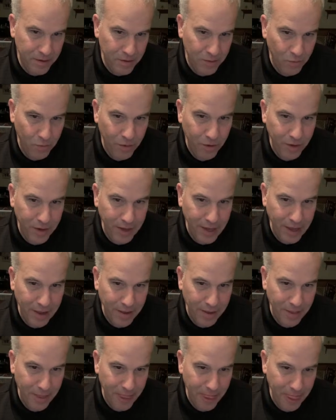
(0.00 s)
where do you
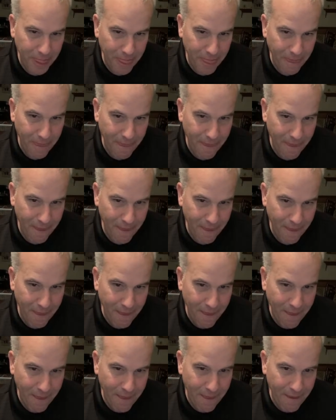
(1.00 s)
get your talent
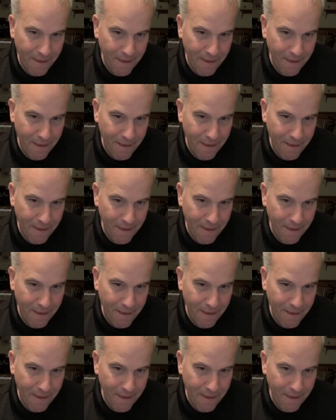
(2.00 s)
from?